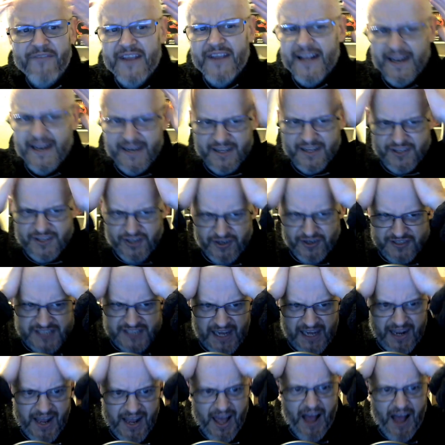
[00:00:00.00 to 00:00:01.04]
think I need a
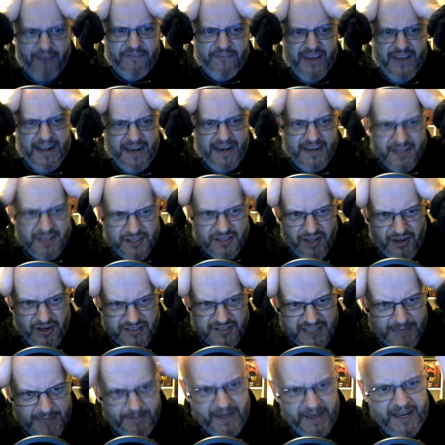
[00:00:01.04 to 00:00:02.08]
doctor. My
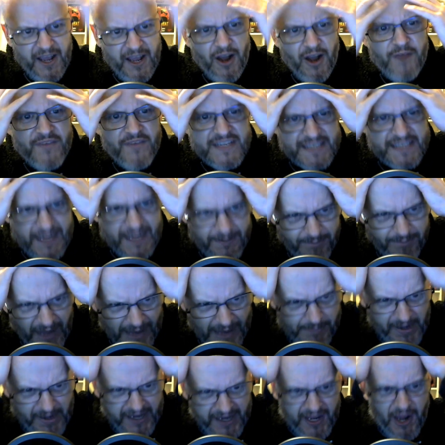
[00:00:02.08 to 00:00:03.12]
COVID's come
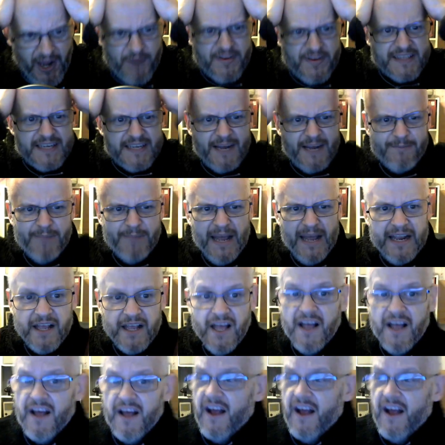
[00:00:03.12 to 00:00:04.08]
back.